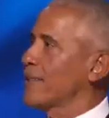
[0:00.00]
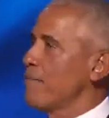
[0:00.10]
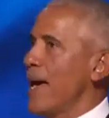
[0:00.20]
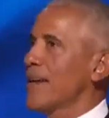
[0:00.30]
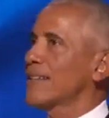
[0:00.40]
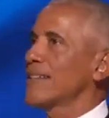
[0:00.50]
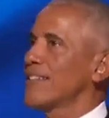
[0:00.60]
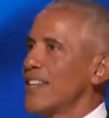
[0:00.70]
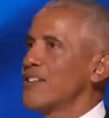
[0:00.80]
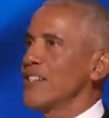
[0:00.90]
to make
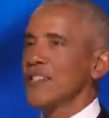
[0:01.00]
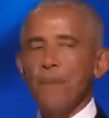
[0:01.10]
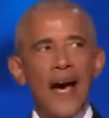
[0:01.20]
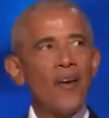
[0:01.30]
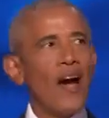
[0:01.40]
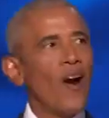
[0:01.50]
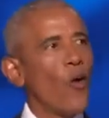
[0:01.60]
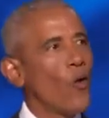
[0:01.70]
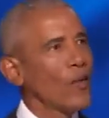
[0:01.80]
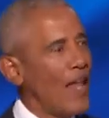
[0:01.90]
decisions about our
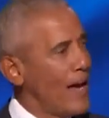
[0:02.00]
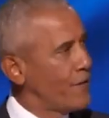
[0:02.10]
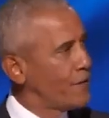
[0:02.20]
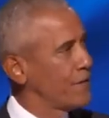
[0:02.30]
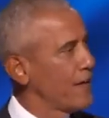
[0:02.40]
own life,